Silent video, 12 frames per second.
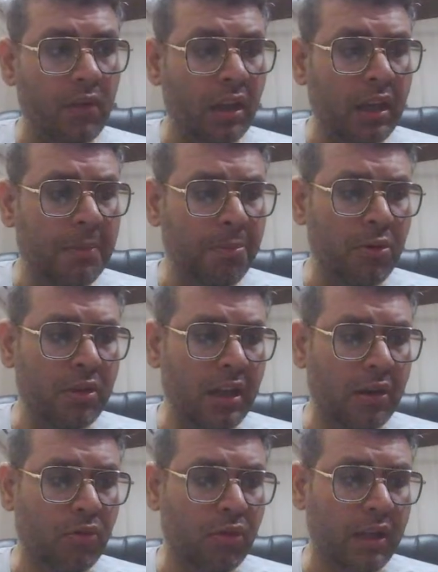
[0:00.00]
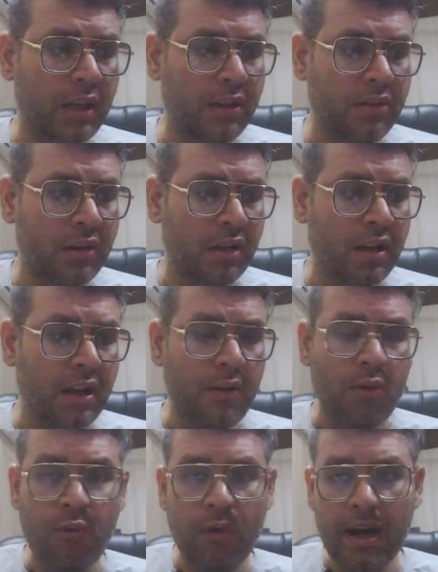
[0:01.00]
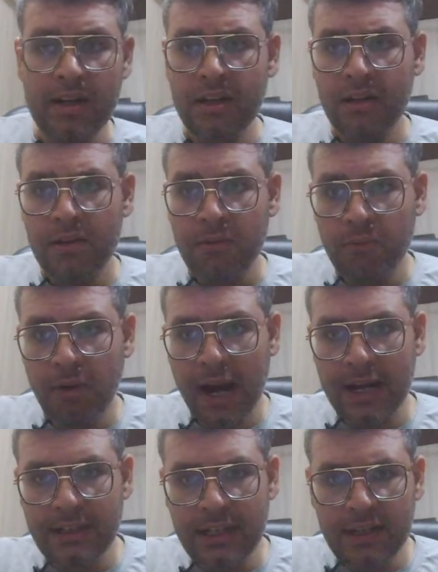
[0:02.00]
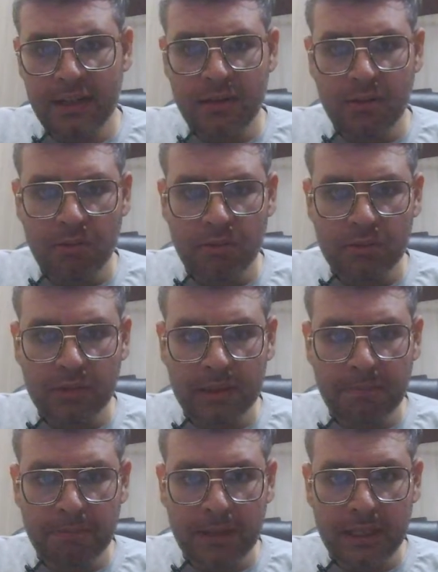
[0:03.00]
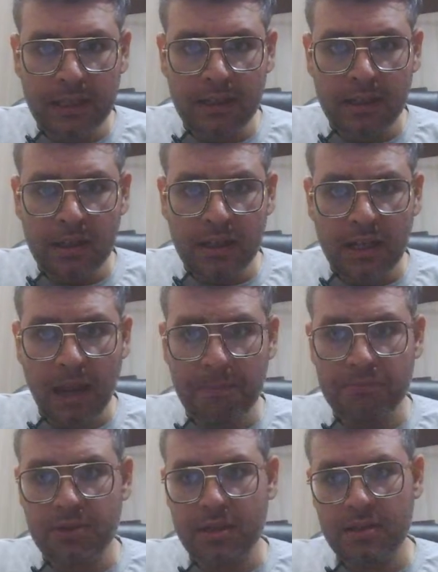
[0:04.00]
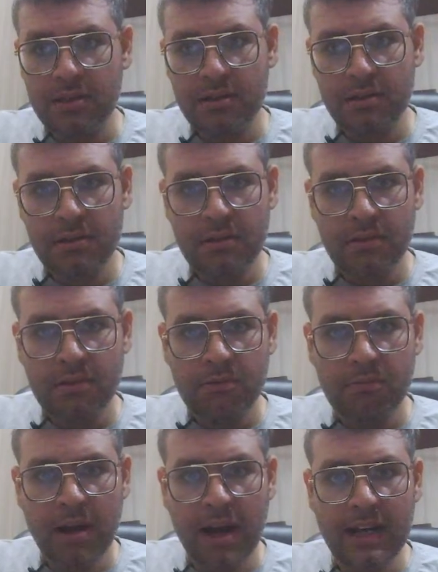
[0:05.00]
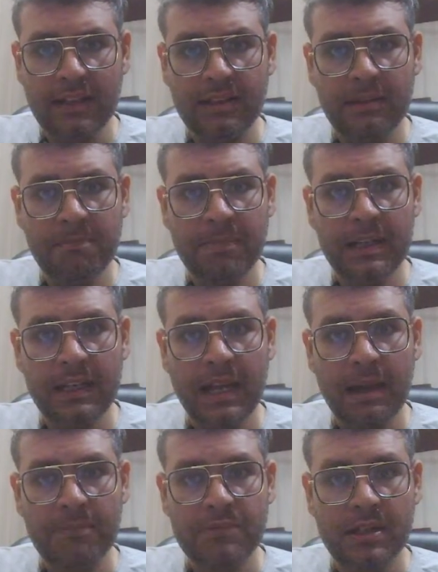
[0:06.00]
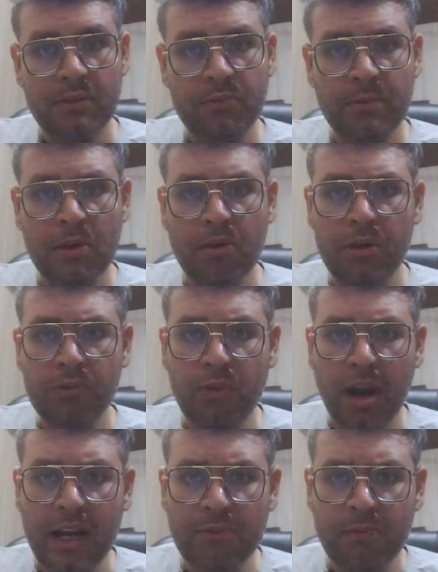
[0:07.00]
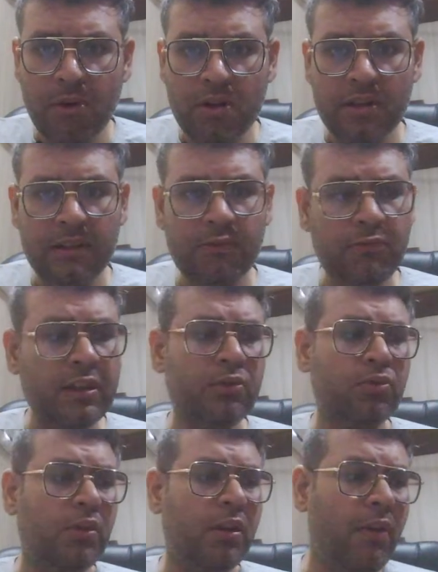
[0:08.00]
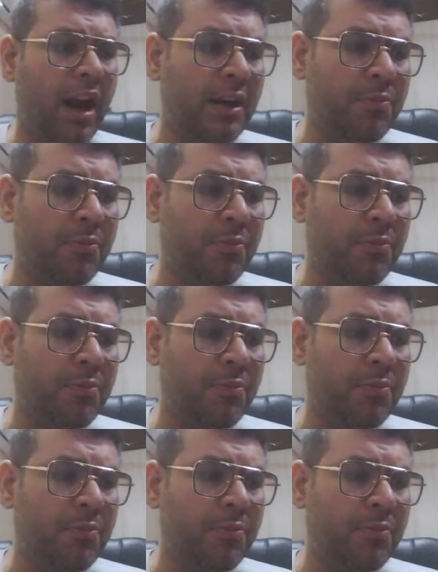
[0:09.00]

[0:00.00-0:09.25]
he put the rook here. What white did? Simply capture it. White simply capture it because white want this weak square. White